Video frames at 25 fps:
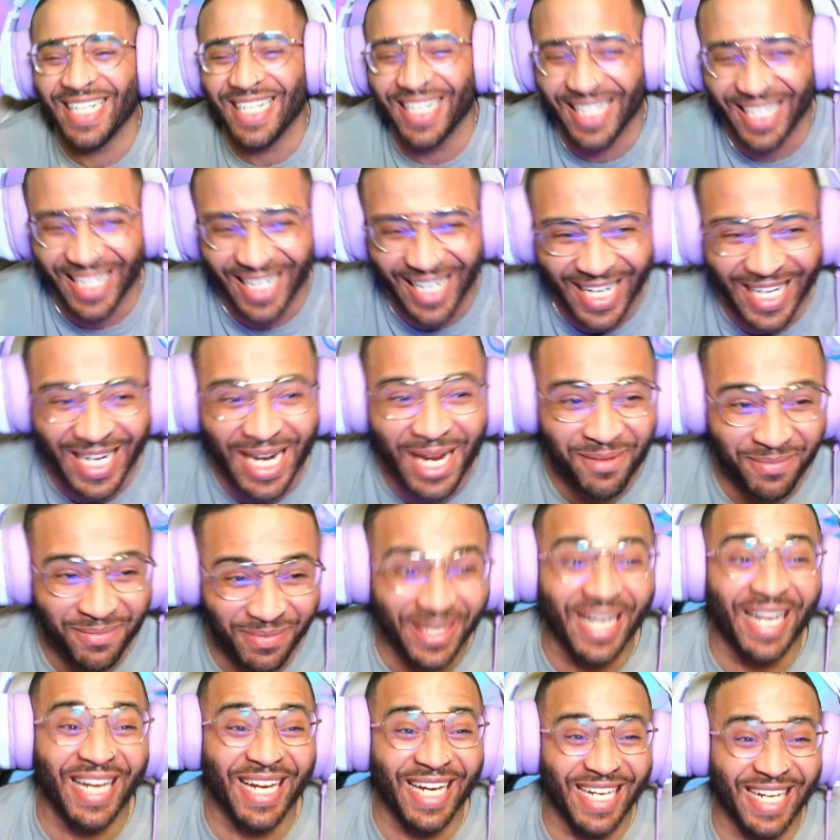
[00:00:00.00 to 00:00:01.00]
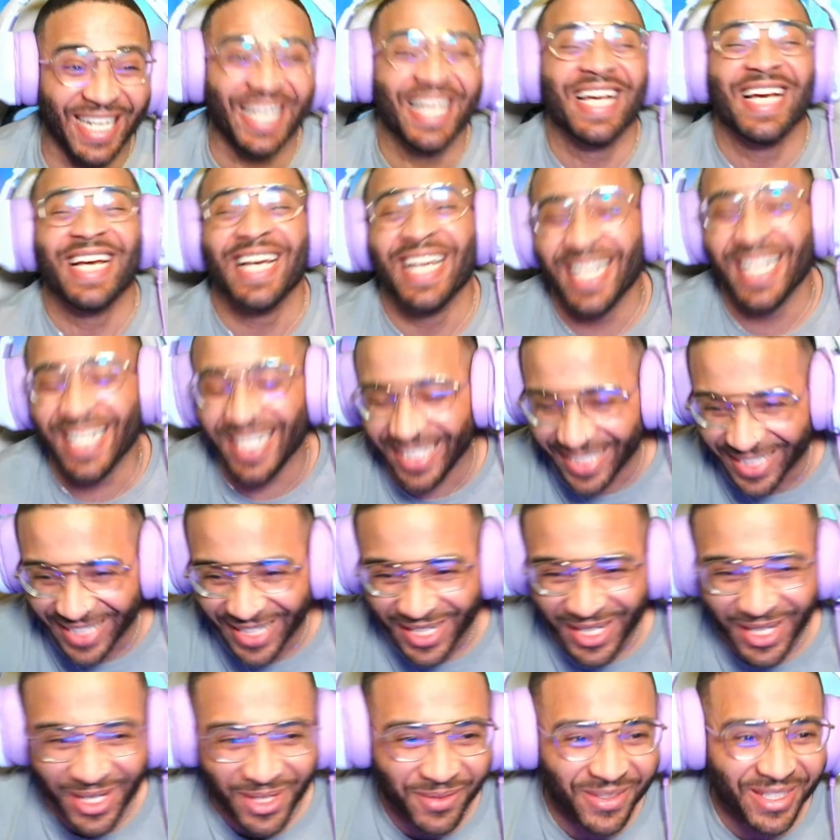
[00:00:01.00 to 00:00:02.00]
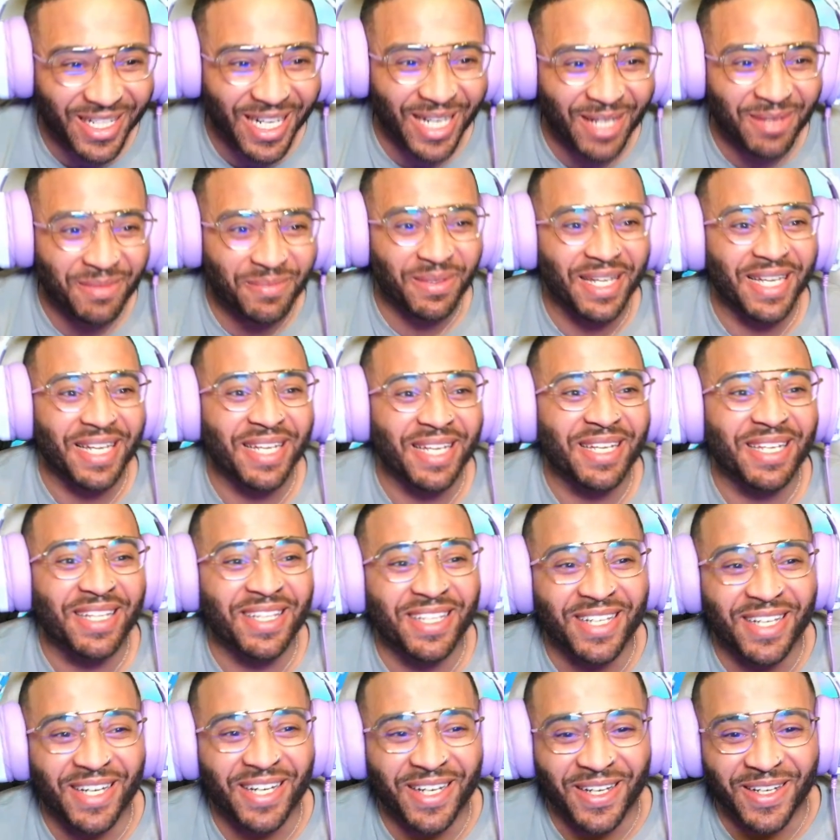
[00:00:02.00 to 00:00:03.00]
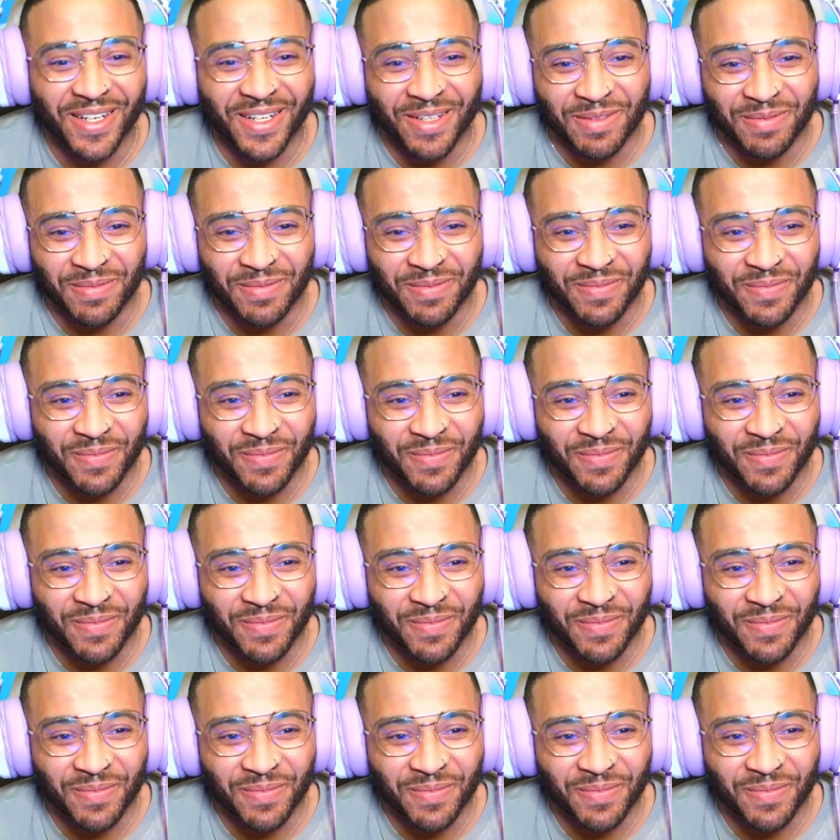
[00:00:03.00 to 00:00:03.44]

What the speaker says: and I pay but I pay the